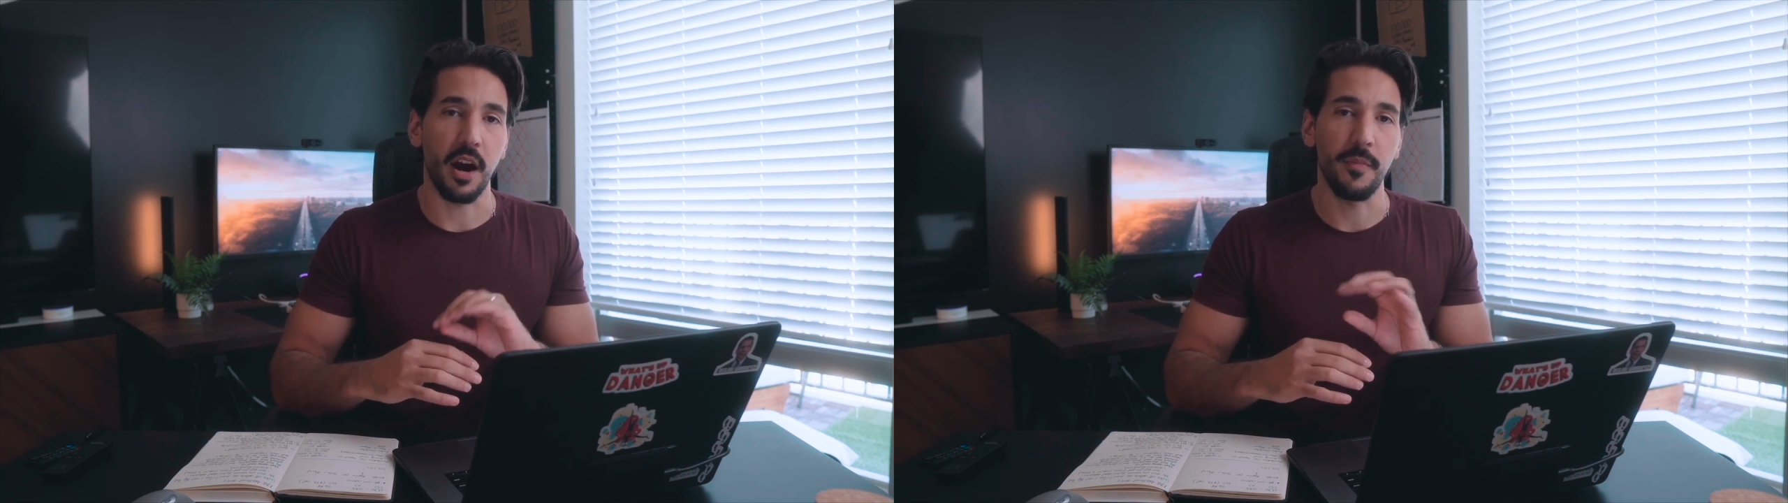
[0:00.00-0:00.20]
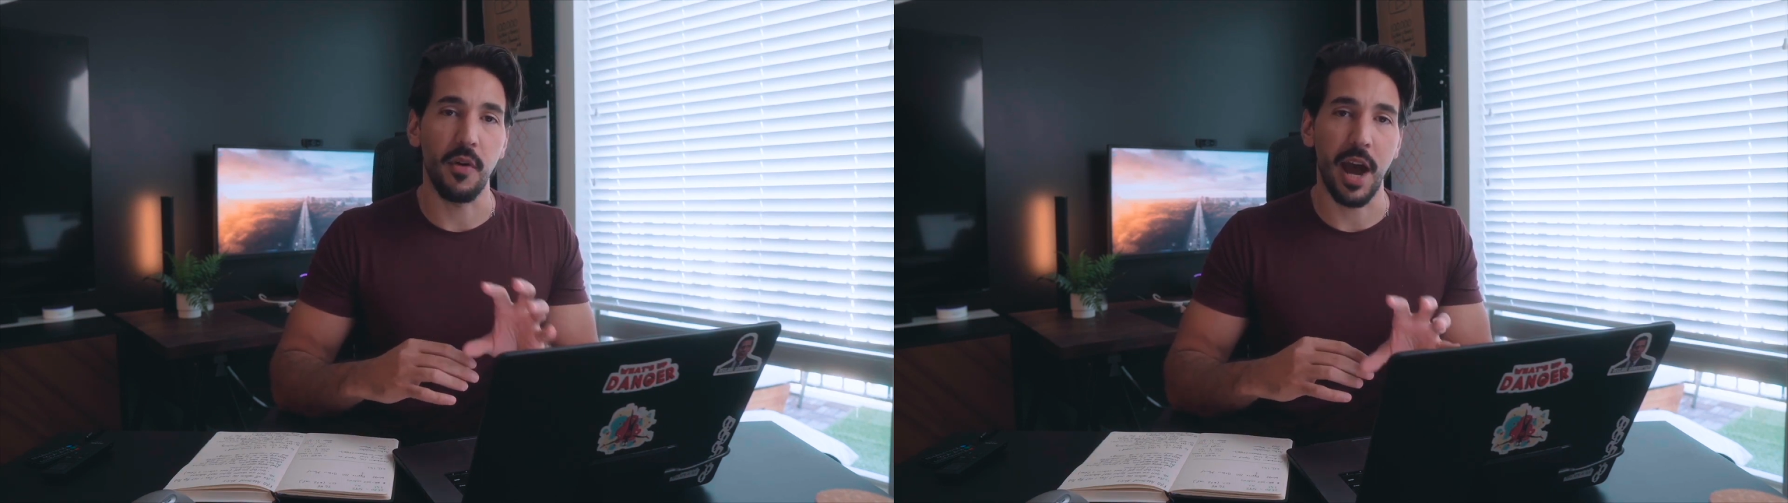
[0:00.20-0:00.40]

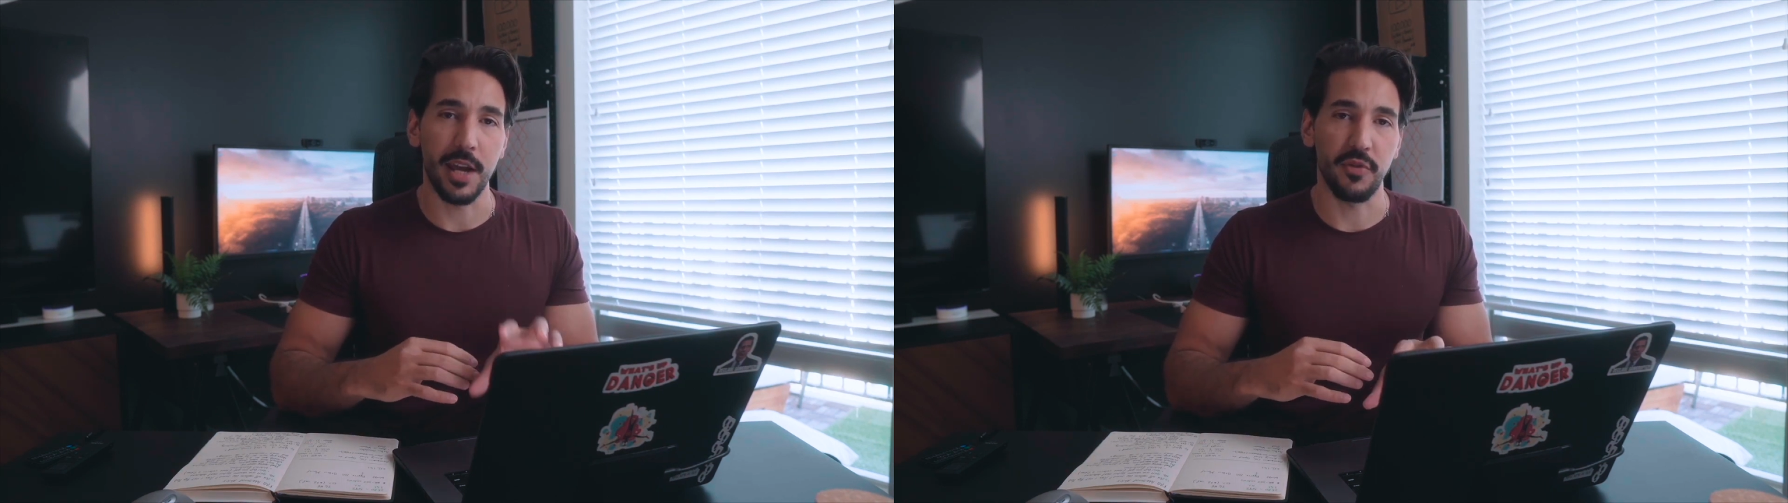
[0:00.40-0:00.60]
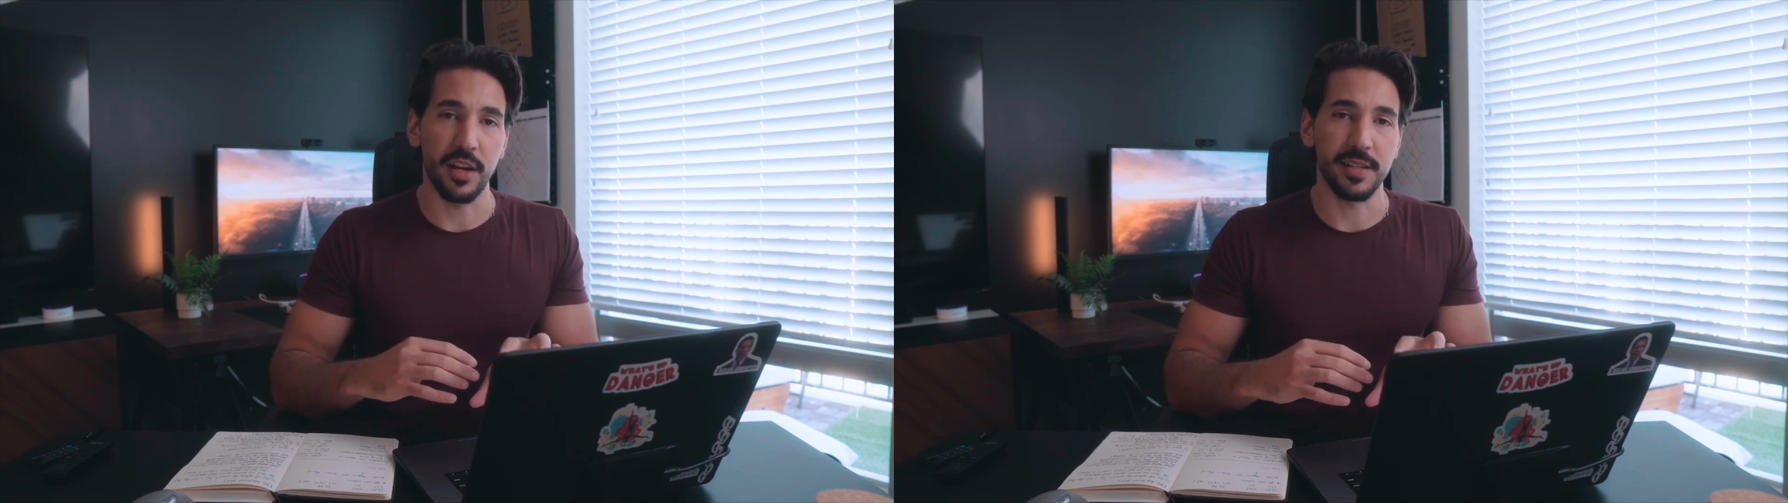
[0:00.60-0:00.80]

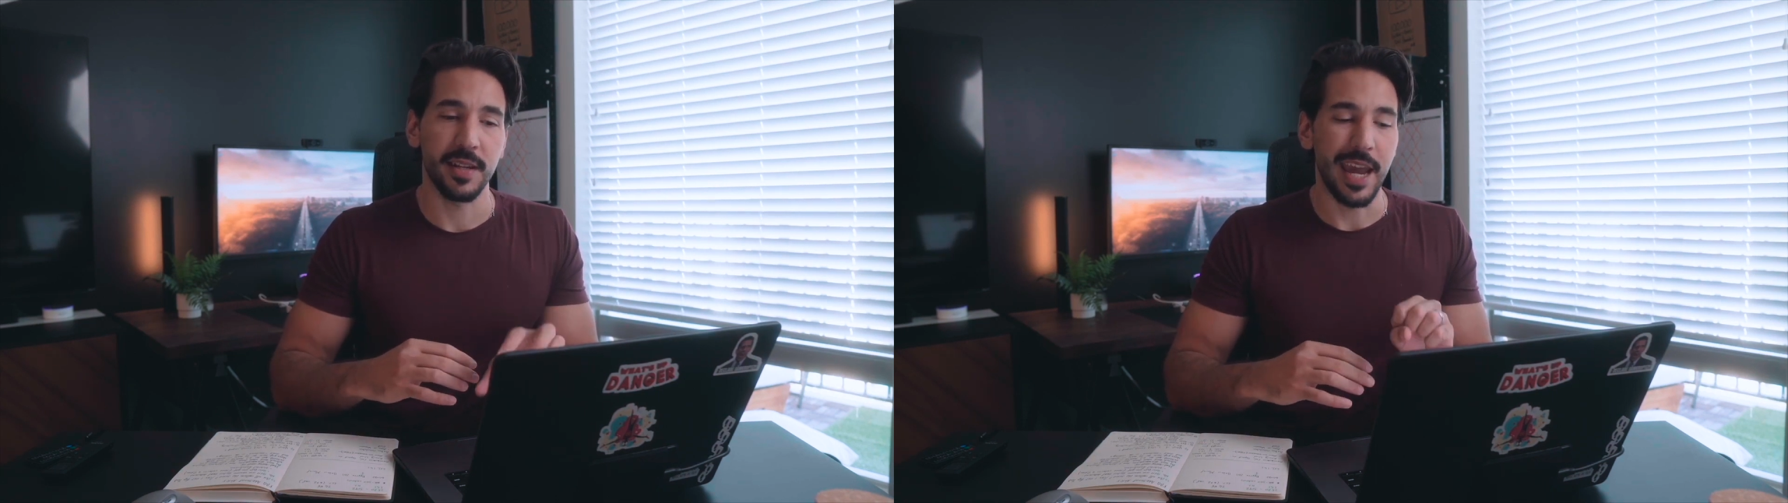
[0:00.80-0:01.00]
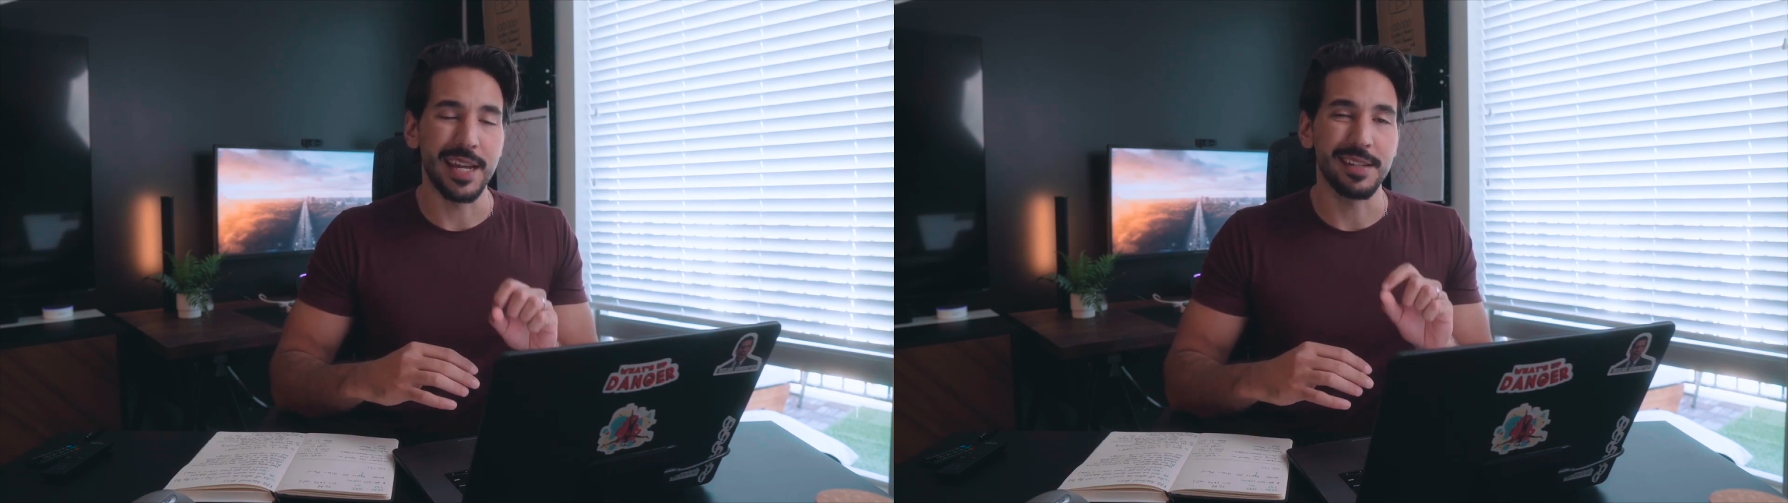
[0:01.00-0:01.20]

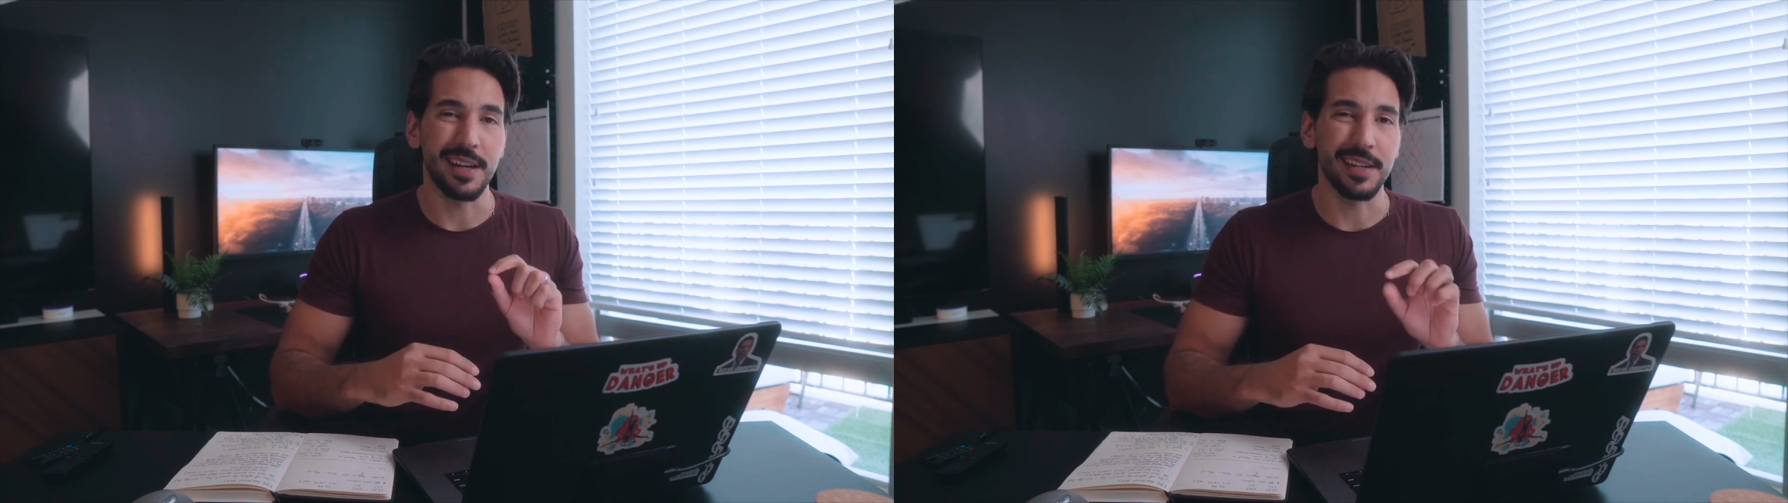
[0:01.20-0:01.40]
carbohydrates and